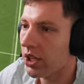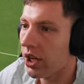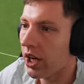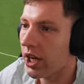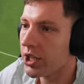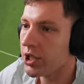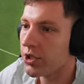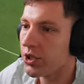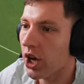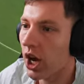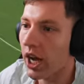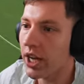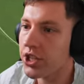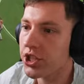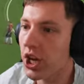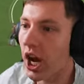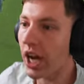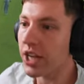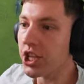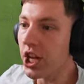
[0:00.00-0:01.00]
Nice,
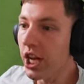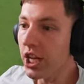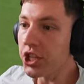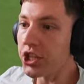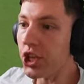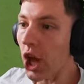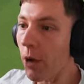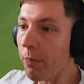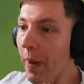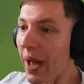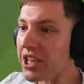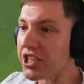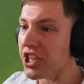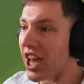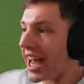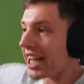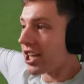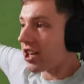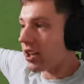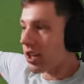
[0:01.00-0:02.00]
nice, nice. Super
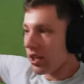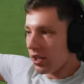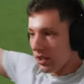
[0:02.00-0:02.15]
sick!